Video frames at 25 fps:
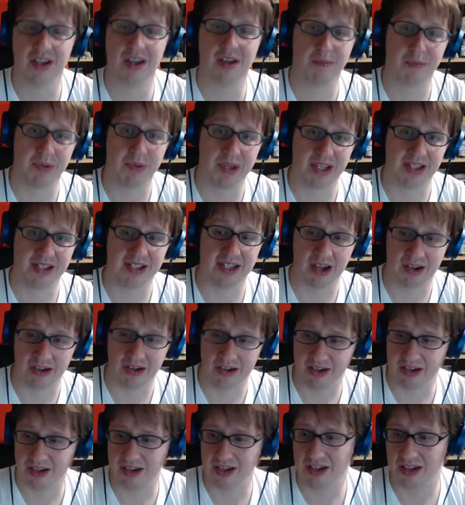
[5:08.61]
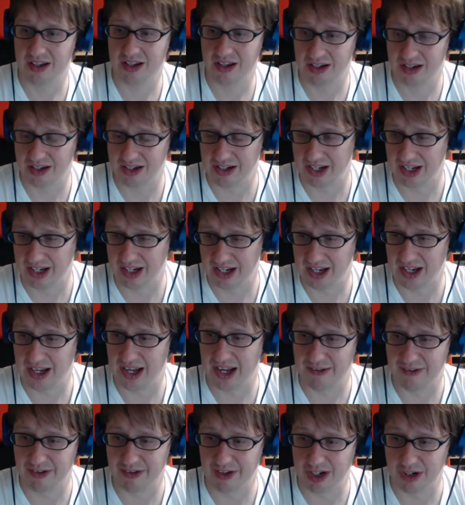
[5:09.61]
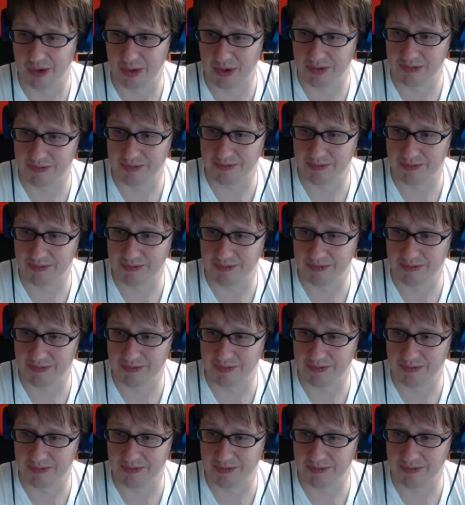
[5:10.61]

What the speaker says: Peace out. Good night. Have a good one.